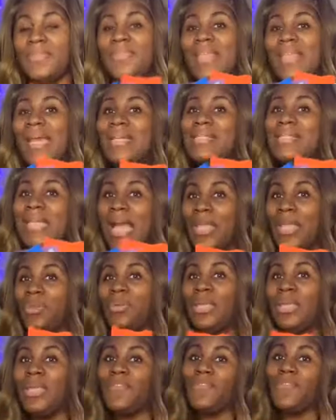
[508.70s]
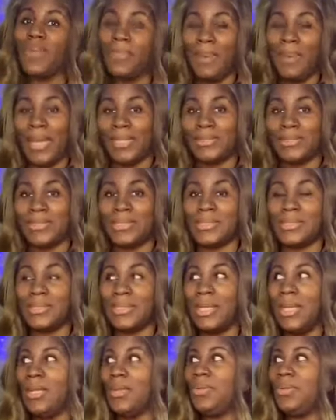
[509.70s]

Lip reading: That is how you get free patches.